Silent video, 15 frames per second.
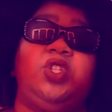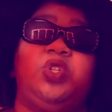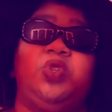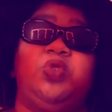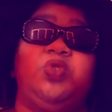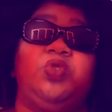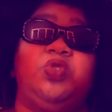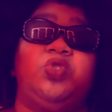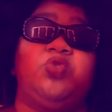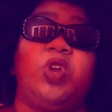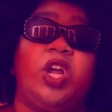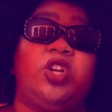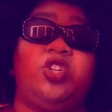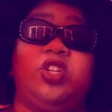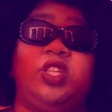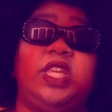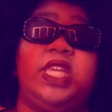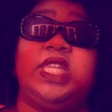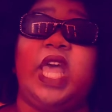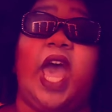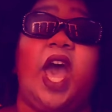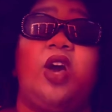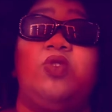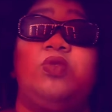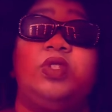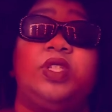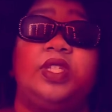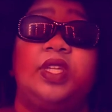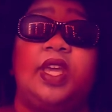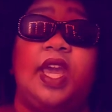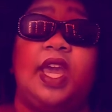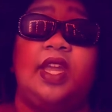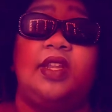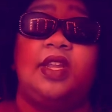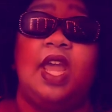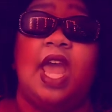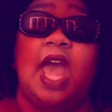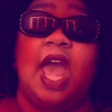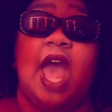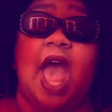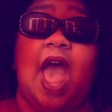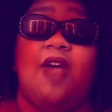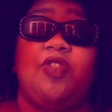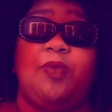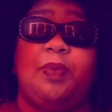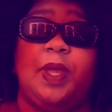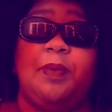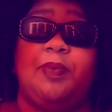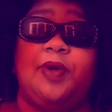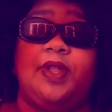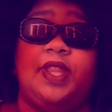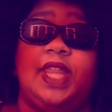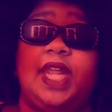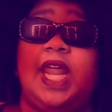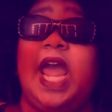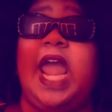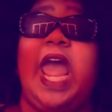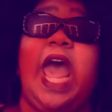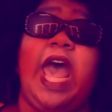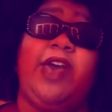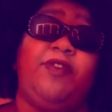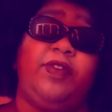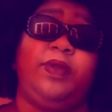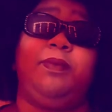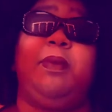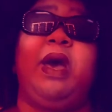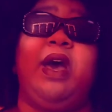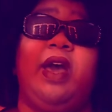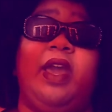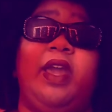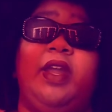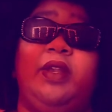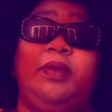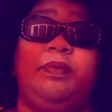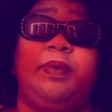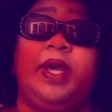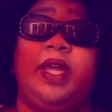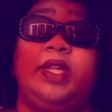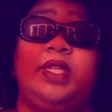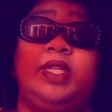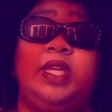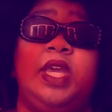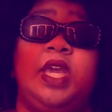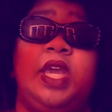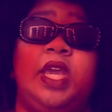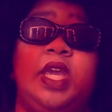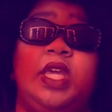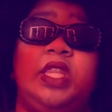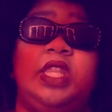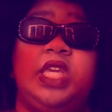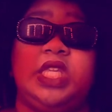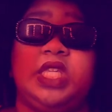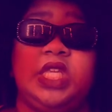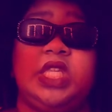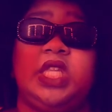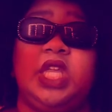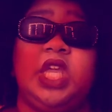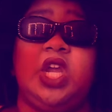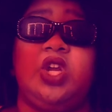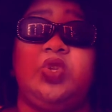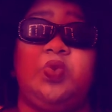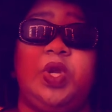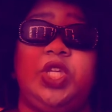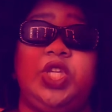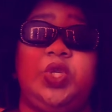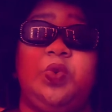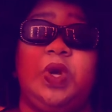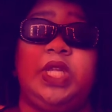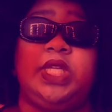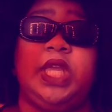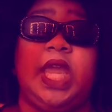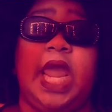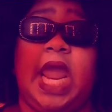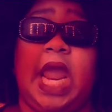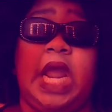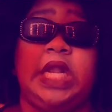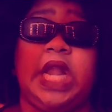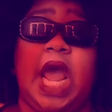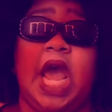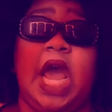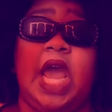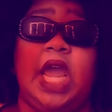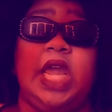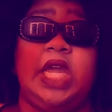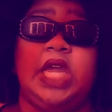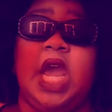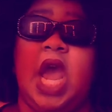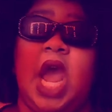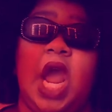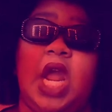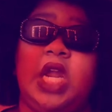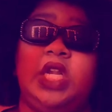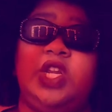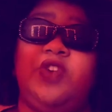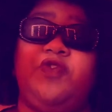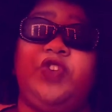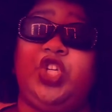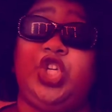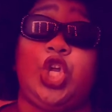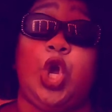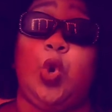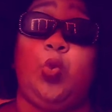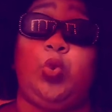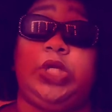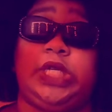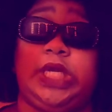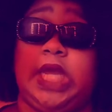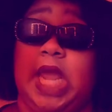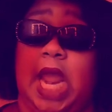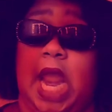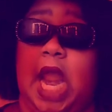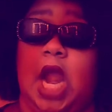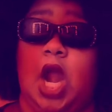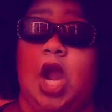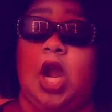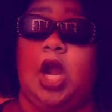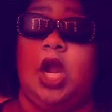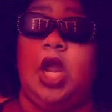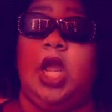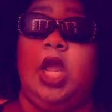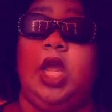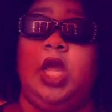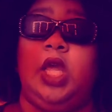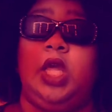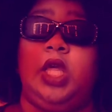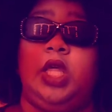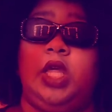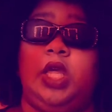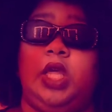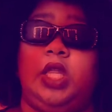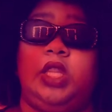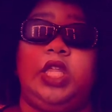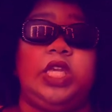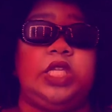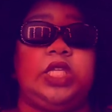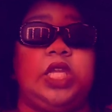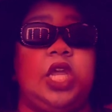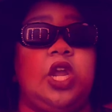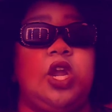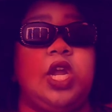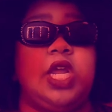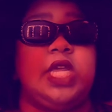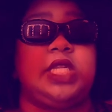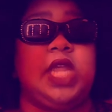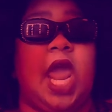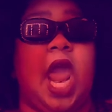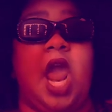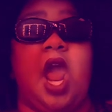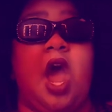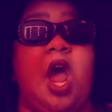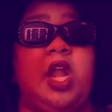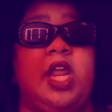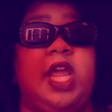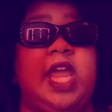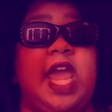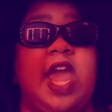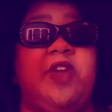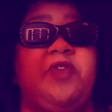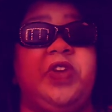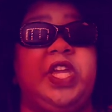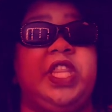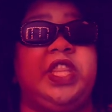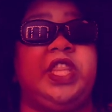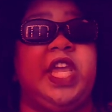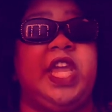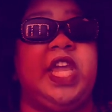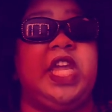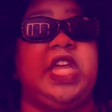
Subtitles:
to structure these out and have the people that I have in mind, but this is the year 2020 and I kind of don't care. This year is chaotic, everything